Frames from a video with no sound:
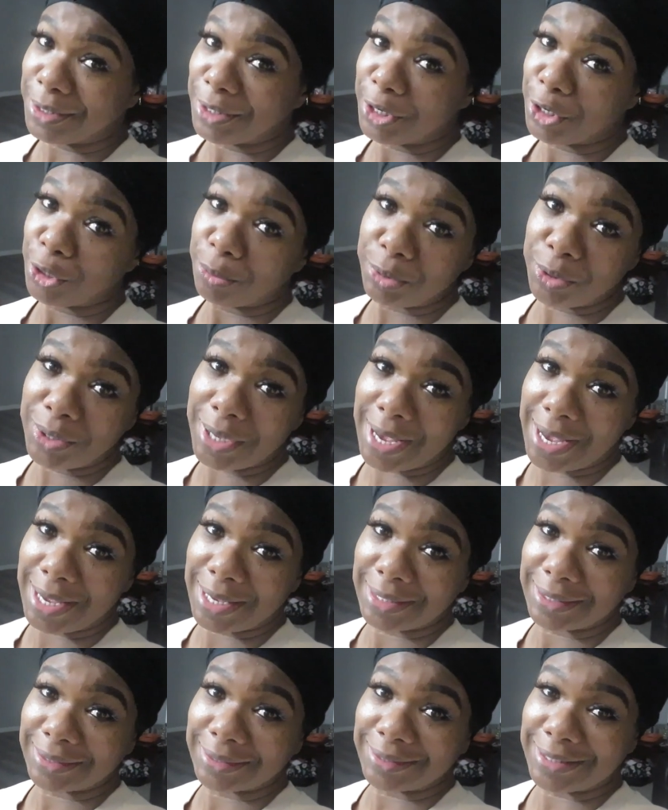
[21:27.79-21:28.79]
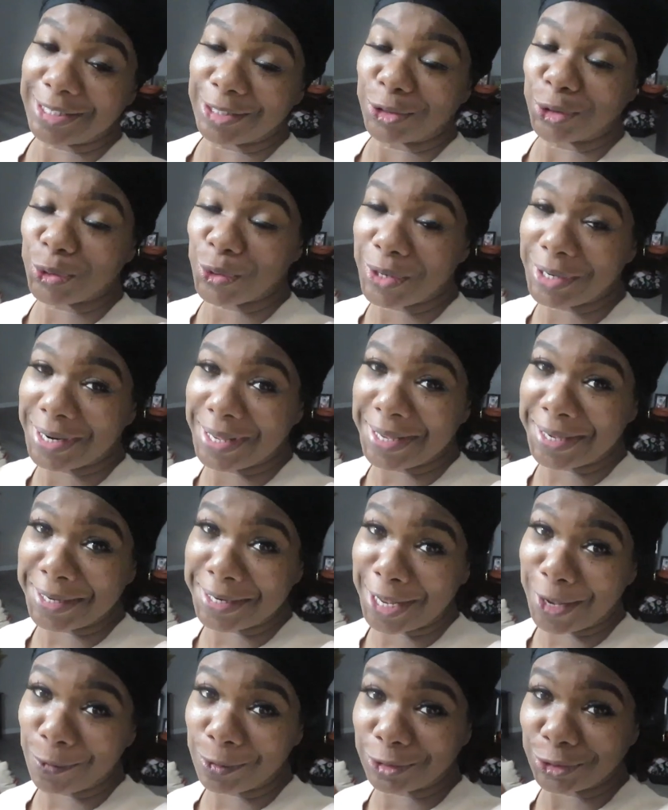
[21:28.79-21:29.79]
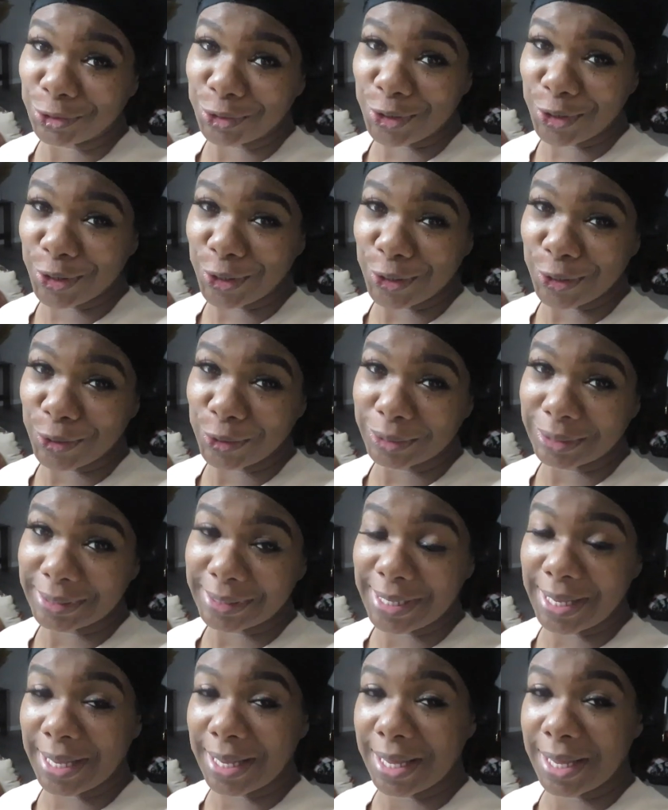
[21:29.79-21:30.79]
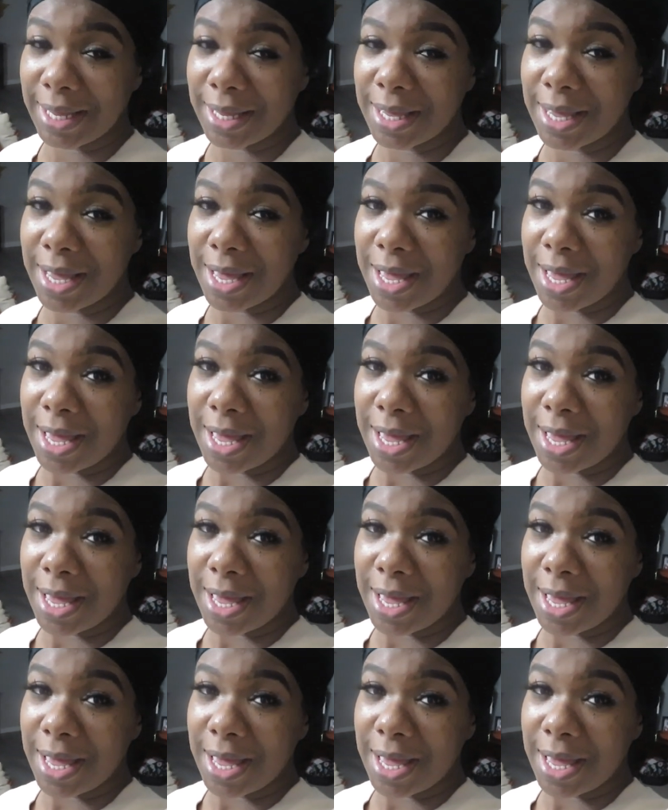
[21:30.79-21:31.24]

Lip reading: Hope you guys enjoyed hanging out with your girl today.